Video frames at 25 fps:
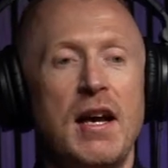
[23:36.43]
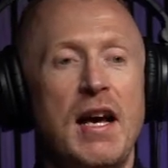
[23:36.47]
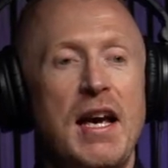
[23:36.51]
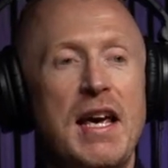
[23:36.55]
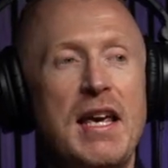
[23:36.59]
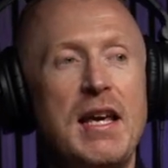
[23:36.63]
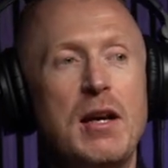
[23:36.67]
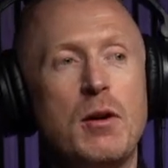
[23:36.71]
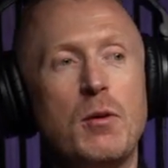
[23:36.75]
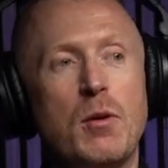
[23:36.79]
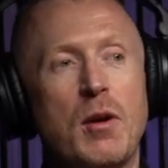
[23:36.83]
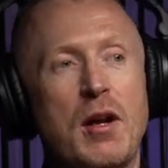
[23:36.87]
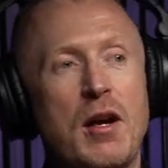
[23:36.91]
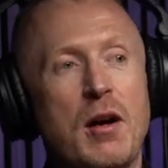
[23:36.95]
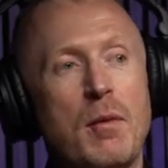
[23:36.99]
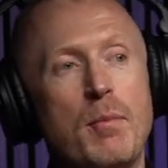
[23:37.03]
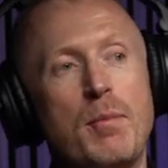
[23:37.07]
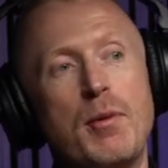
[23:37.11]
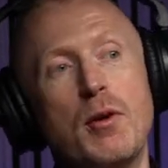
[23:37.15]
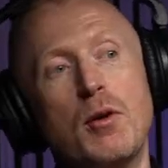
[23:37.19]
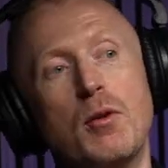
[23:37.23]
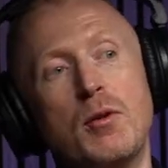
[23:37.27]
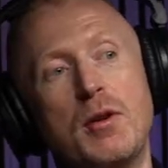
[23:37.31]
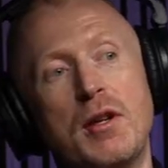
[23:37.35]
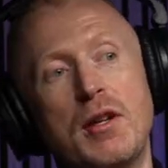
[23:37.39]
Equally, I'm
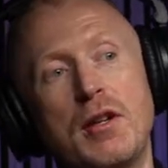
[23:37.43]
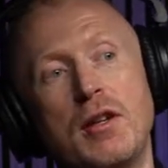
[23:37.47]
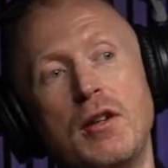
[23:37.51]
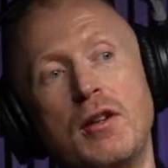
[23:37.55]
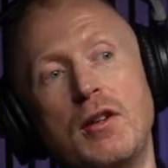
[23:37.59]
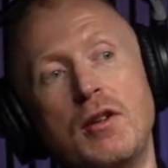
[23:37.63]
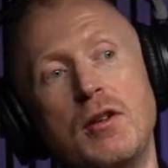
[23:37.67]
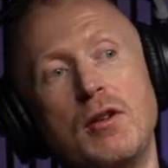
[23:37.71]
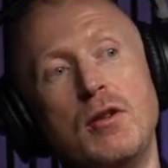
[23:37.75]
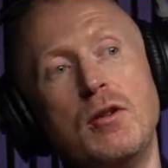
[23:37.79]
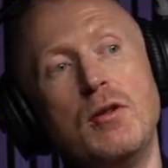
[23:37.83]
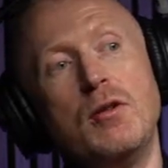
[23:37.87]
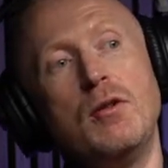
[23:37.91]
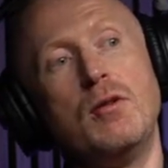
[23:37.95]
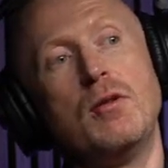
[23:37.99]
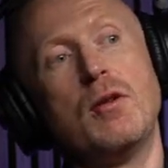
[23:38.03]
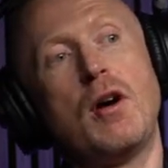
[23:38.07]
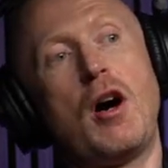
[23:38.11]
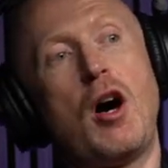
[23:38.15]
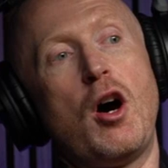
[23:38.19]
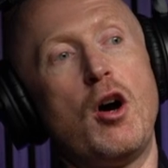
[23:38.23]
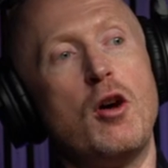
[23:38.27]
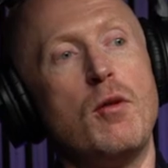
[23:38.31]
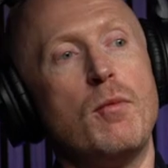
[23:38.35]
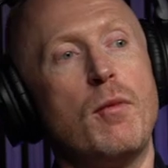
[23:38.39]
building a new
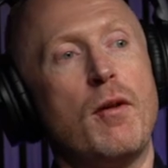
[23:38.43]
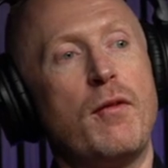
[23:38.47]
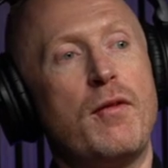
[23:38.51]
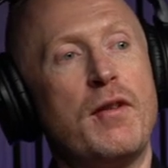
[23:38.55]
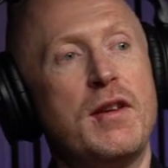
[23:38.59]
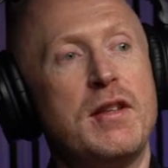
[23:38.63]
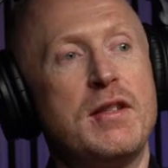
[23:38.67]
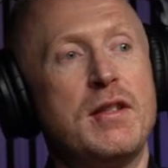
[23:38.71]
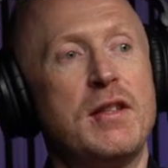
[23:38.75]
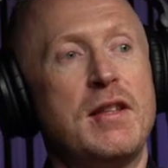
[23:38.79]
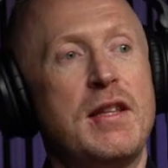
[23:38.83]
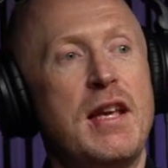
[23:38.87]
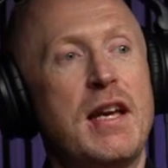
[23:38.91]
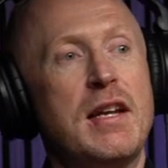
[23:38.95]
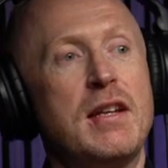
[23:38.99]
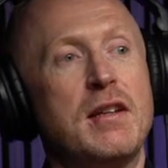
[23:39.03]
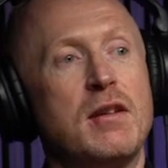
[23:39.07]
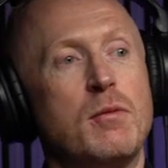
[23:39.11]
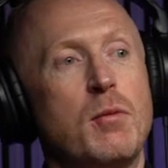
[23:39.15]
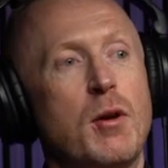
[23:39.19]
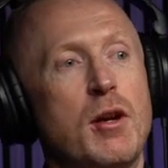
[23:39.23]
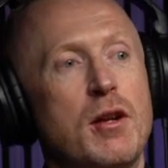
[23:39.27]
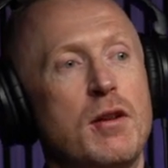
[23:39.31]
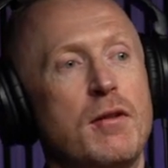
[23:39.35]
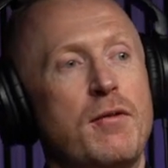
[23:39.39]
home office at the end of the,
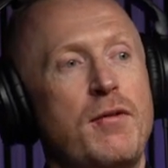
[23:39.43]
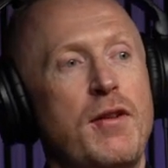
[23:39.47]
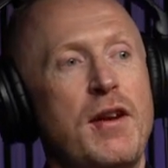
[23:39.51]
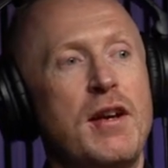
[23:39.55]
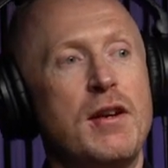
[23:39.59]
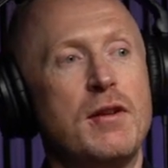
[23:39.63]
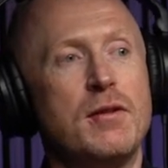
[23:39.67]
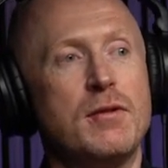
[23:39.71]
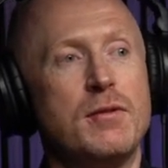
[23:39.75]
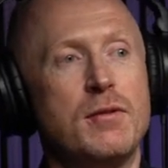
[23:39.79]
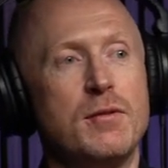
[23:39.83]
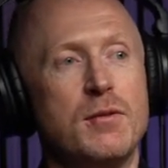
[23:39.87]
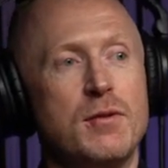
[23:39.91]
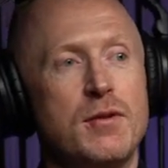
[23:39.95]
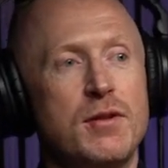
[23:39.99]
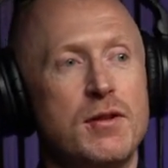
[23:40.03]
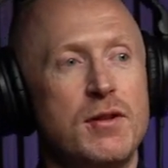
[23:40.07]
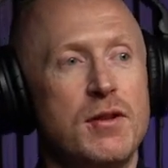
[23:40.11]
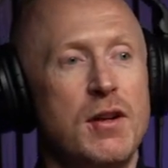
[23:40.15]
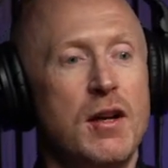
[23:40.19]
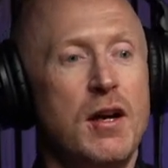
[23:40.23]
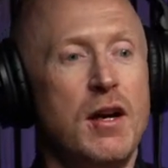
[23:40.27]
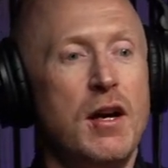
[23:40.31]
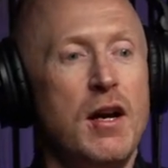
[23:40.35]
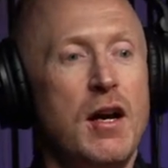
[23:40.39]
one of the fields,
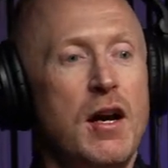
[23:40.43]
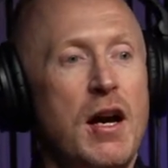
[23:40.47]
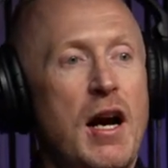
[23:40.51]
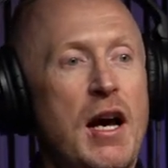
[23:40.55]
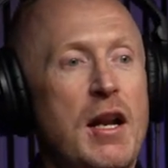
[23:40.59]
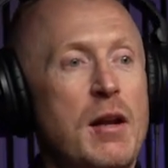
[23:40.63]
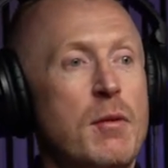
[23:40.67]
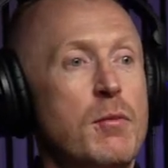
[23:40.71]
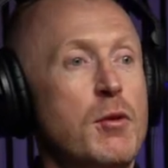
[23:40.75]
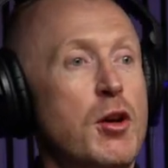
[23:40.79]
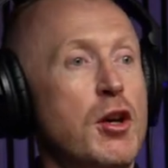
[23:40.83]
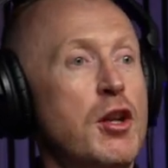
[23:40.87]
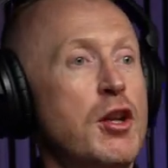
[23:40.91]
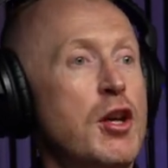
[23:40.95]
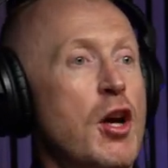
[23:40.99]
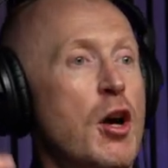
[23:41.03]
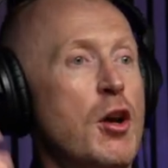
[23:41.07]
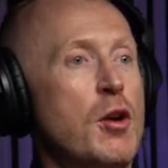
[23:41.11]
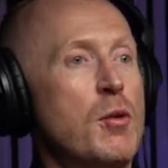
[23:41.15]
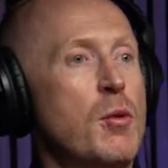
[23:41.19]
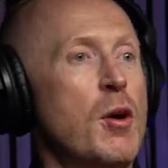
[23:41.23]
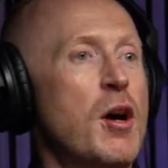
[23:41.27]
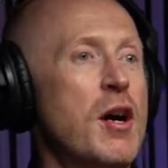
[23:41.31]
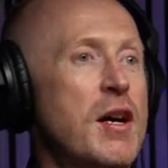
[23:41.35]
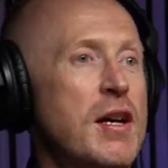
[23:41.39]
and I'm going to go
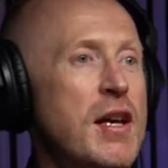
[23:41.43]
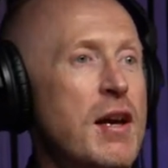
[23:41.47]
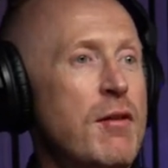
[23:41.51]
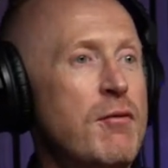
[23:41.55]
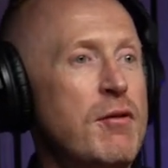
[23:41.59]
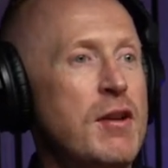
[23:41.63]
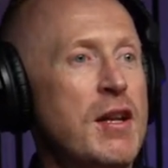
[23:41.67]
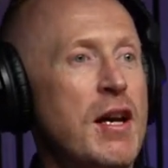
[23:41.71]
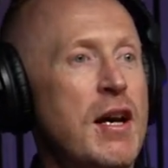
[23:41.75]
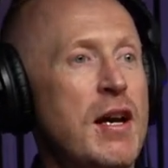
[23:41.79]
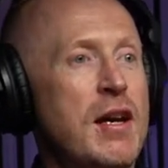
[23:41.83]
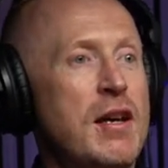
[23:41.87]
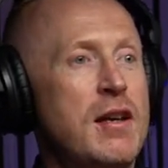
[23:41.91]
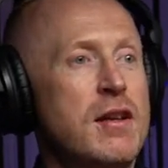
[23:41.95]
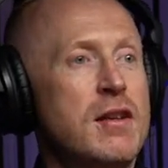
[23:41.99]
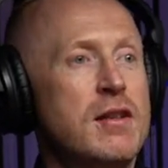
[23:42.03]
to work every day.